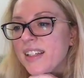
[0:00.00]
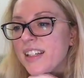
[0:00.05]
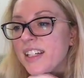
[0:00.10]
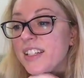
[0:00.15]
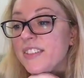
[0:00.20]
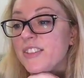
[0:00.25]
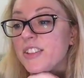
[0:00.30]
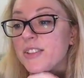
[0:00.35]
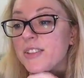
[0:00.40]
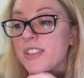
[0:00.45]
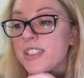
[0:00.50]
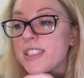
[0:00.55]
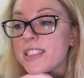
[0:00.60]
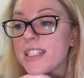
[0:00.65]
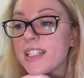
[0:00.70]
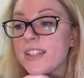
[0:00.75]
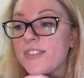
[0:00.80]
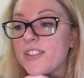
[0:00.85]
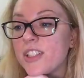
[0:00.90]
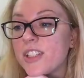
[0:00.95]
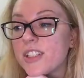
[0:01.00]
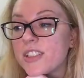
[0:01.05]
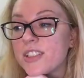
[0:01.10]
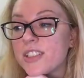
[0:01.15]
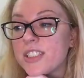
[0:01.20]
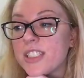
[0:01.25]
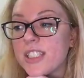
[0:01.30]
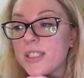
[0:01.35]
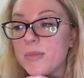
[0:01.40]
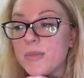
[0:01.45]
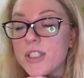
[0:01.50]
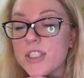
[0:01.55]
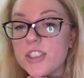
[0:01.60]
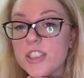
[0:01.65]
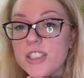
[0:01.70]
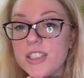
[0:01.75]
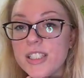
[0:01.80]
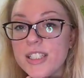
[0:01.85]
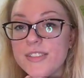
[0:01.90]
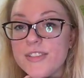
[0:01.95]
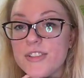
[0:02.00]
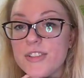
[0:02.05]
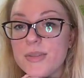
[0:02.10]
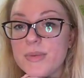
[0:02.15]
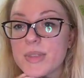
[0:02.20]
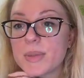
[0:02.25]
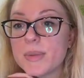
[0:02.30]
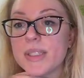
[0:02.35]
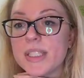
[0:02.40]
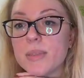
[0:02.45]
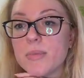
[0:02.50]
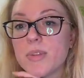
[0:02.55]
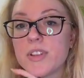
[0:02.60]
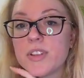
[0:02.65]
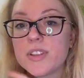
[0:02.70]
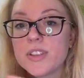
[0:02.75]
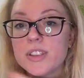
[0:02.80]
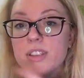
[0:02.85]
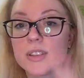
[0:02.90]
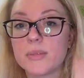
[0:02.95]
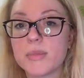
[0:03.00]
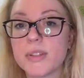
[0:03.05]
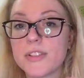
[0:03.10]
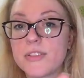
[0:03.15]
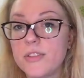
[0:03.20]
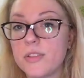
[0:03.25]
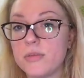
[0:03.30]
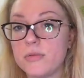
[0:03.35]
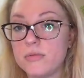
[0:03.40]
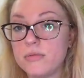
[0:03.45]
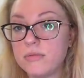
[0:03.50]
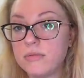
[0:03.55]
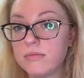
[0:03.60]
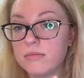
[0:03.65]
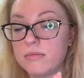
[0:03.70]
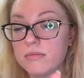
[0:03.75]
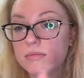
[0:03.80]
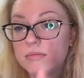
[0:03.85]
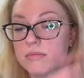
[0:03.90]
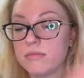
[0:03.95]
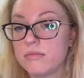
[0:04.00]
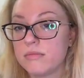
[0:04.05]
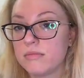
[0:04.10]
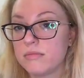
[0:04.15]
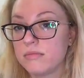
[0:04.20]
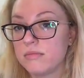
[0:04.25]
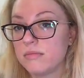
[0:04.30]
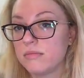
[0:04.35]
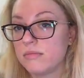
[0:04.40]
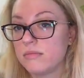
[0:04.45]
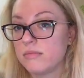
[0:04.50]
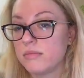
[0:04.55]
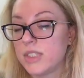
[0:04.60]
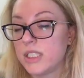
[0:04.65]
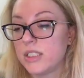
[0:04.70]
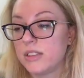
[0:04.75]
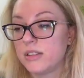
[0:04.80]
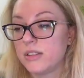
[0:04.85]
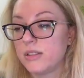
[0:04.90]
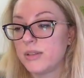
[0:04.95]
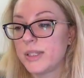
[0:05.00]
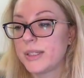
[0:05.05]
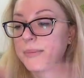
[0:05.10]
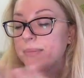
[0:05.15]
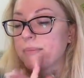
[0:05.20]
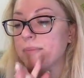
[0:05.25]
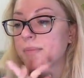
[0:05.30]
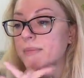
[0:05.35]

I've noticed I have a harder time watching live streams on my computer than on my phone. I don't know why.